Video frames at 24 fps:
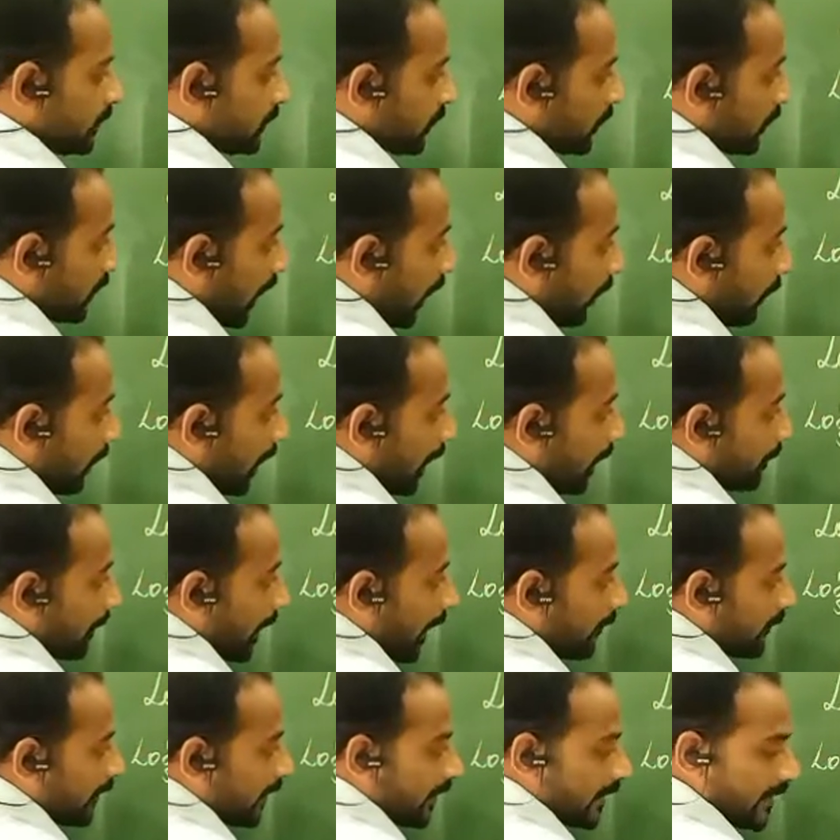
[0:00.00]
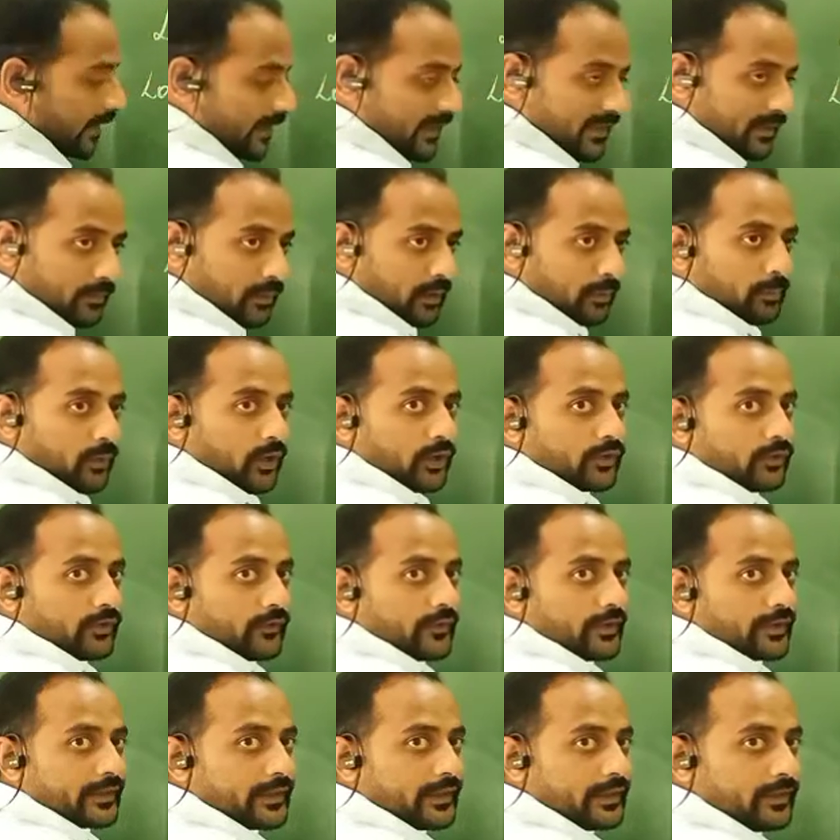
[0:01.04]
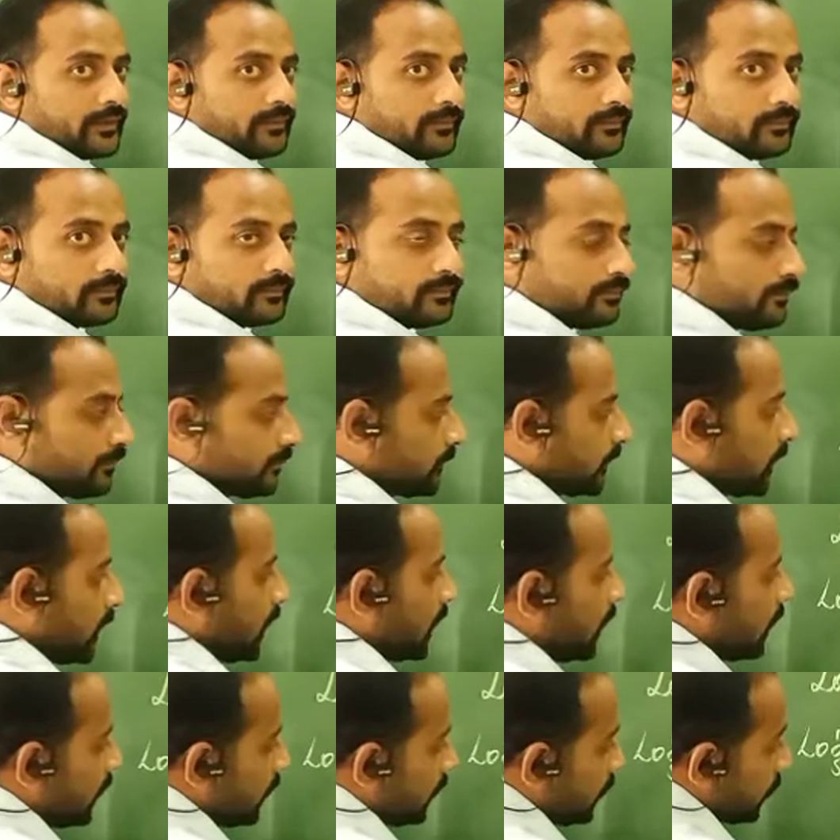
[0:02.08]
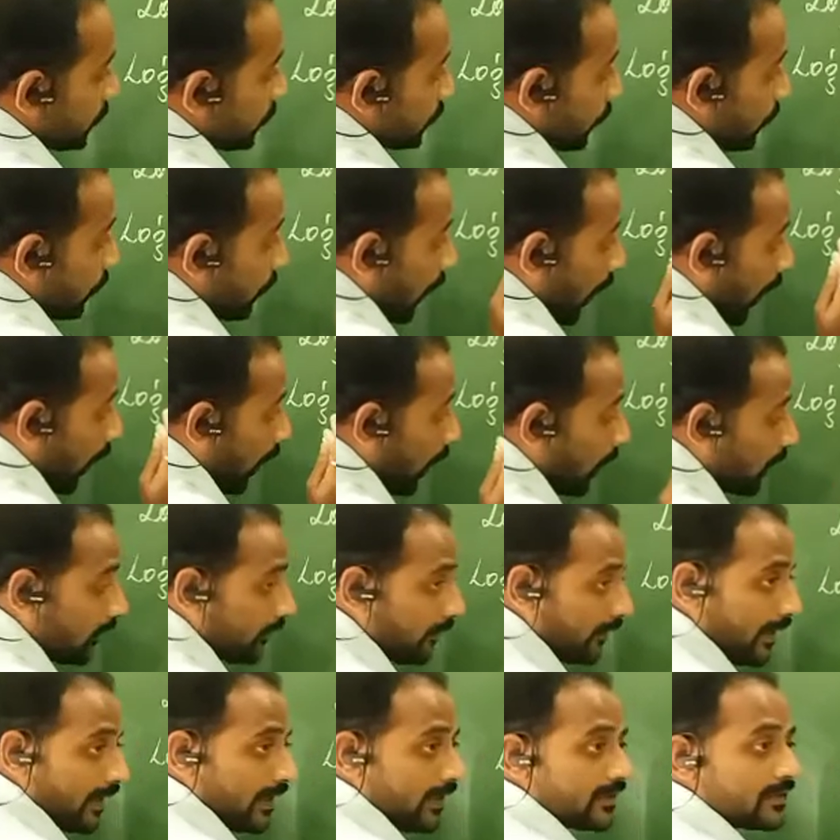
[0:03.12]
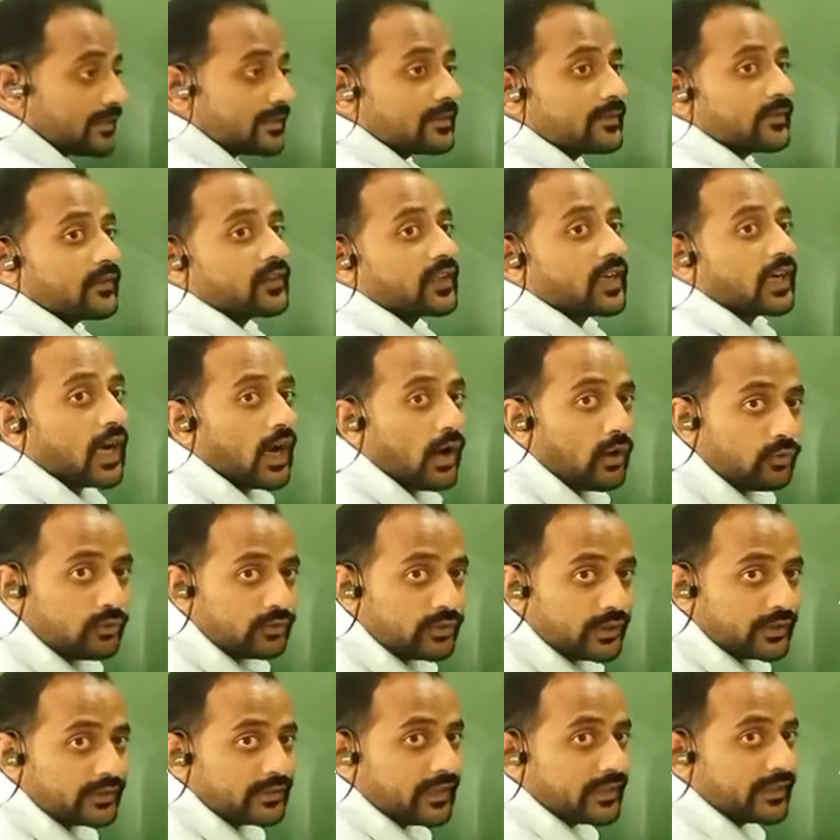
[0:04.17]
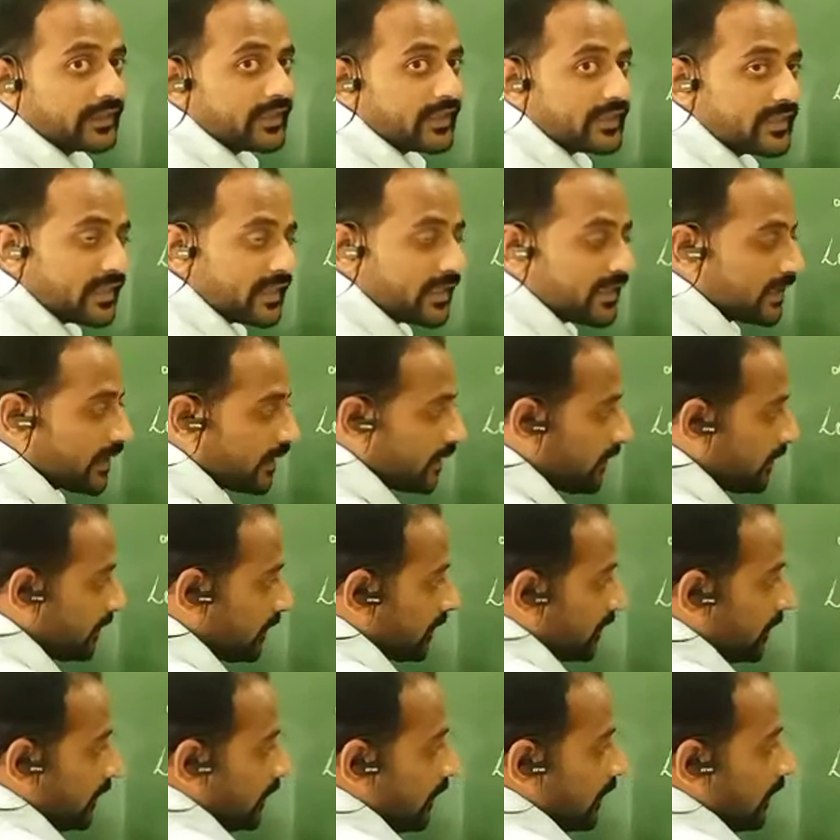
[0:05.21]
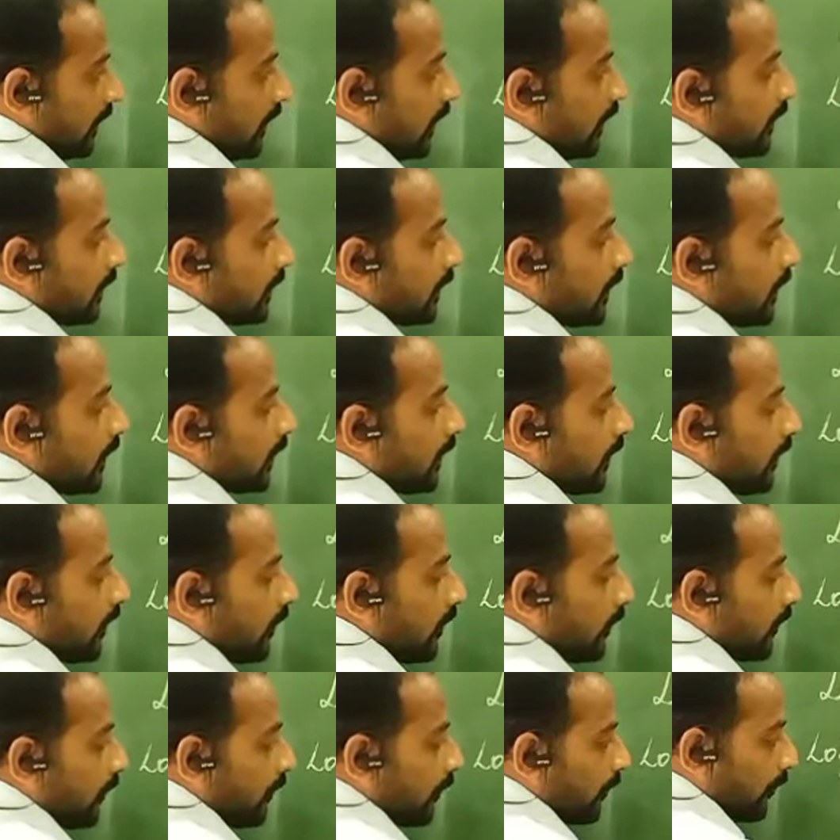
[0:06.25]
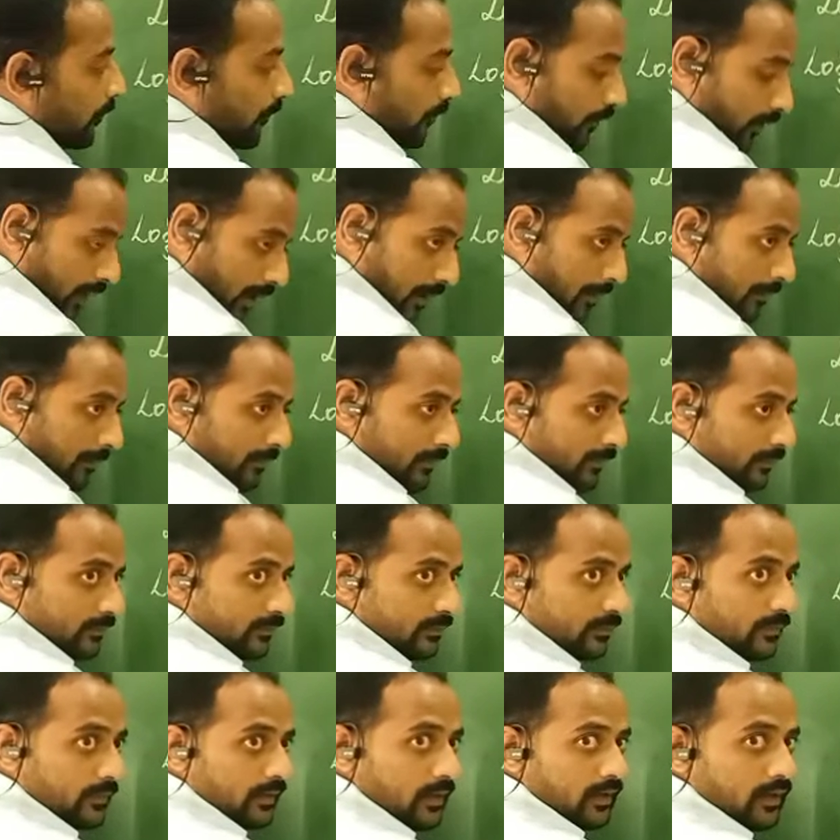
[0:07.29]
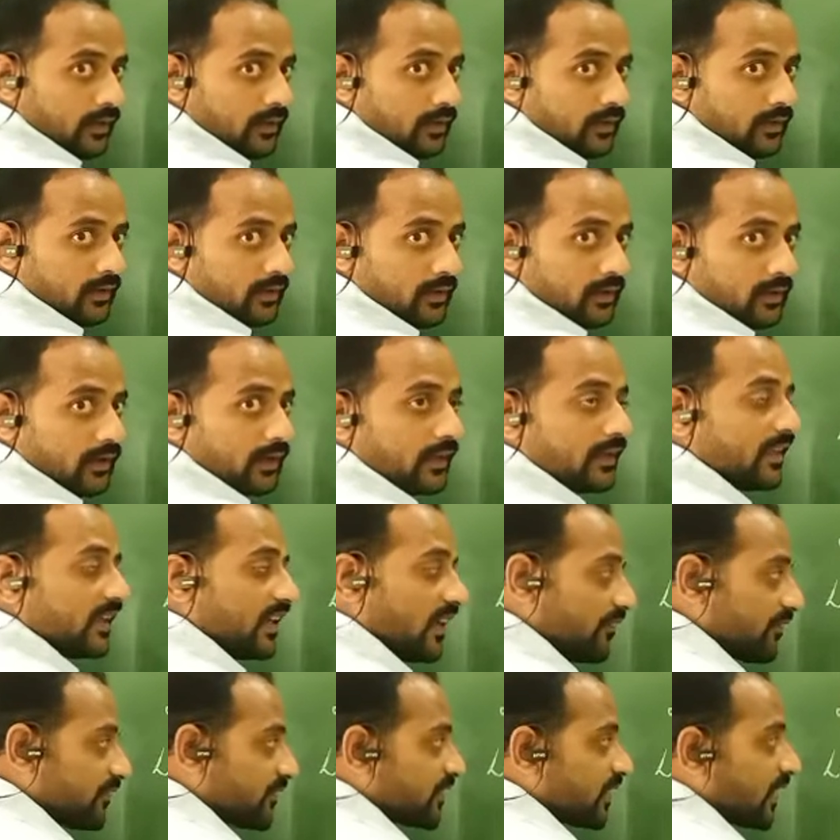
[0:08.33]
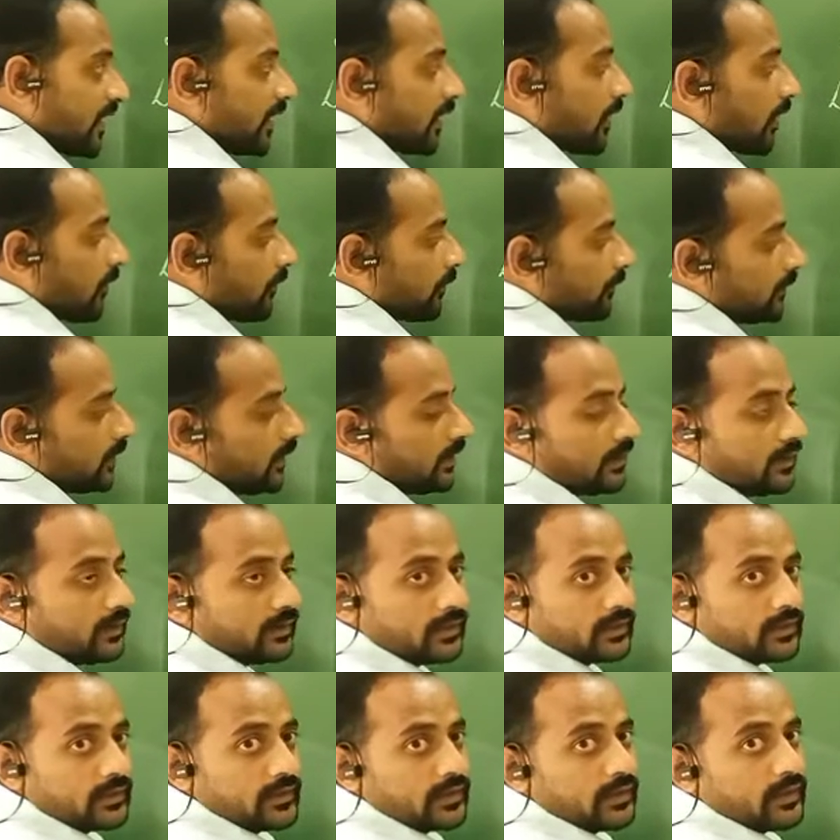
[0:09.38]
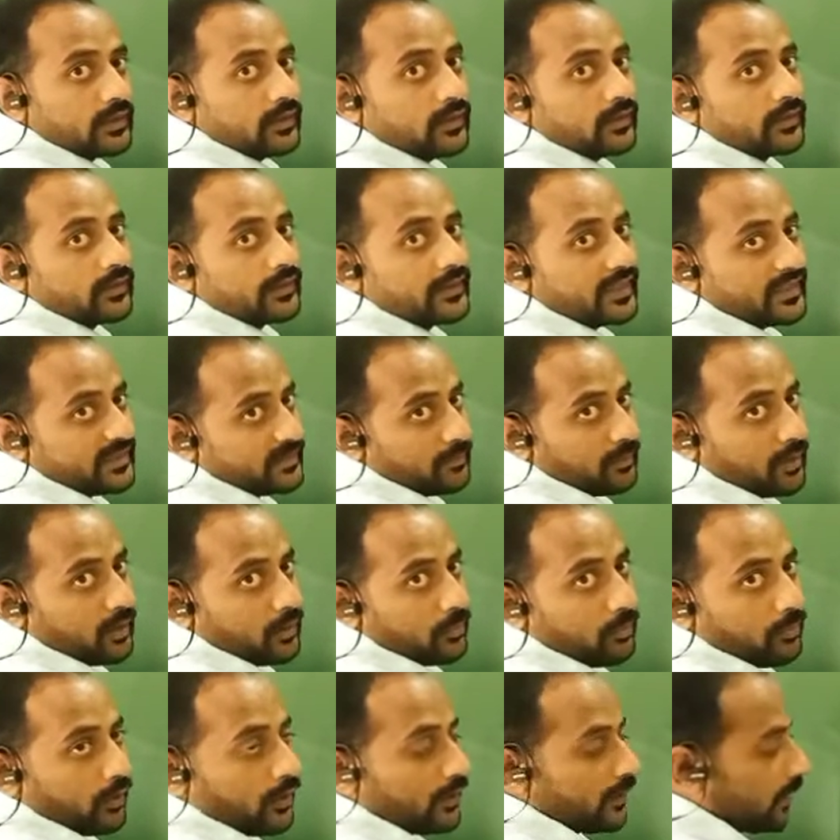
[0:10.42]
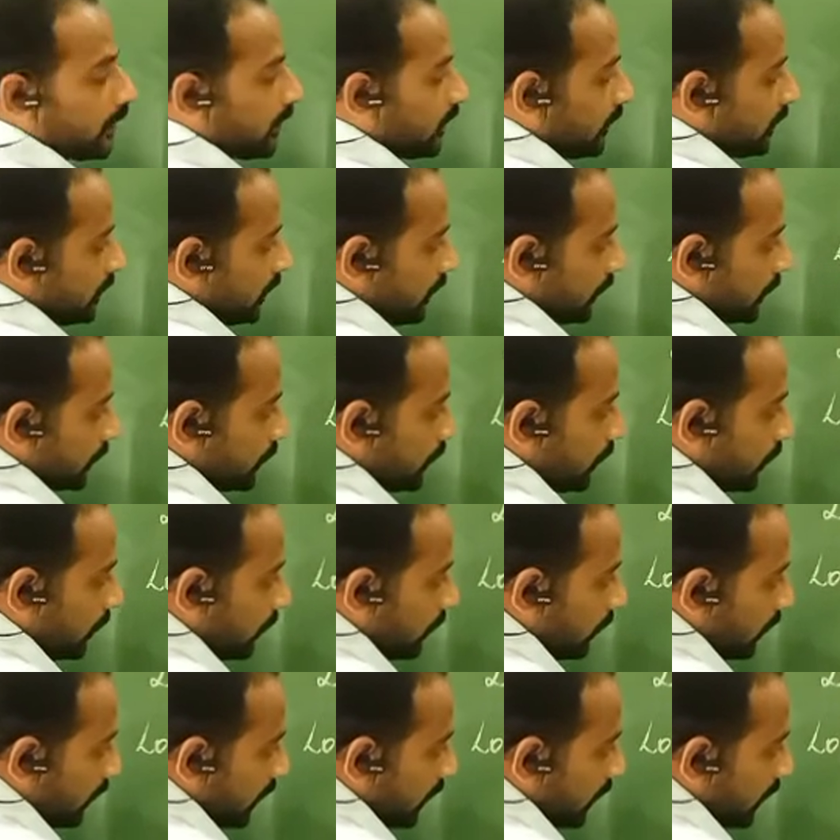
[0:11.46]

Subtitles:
So now I am having a decimal point over here. So always count the digit from left side of the decimal point. So